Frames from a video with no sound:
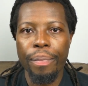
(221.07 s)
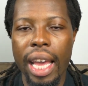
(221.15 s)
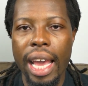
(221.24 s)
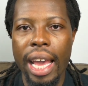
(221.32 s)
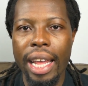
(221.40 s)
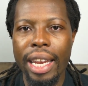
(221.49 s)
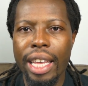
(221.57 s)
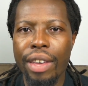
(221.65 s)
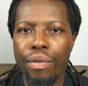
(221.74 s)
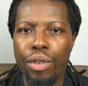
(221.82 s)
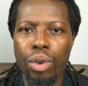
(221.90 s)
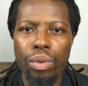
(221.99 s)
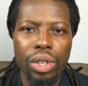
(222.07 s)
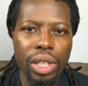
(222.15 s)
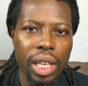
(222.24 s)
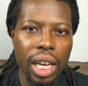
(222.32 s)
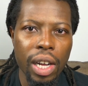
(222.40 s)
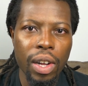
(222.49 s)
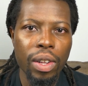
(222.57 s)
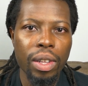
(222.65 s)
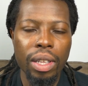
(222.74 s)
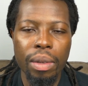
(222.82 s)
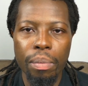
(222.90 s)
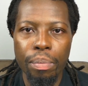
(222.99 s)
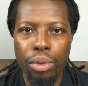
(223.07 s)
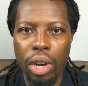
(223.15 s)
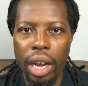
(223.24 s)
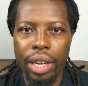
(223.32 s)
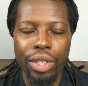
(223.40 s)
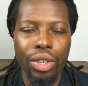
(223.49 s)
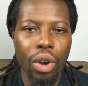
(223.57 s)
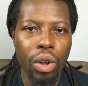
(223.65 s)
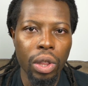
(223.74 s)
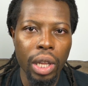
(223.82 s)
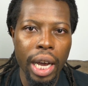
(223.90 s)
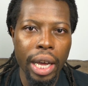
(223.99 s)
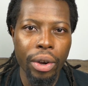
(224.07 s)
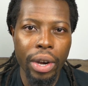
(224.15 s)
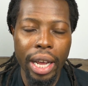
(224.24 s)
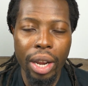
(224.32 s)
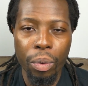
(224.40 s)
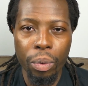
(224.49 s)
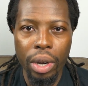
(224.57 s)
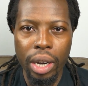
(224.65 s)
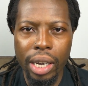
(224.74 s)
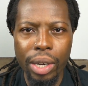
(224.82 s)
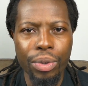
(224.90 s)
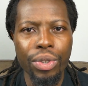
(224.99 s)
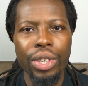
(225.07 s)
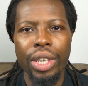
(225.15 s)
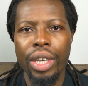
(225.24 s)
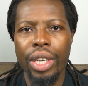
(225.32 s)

And if you sell products online or anywhere else,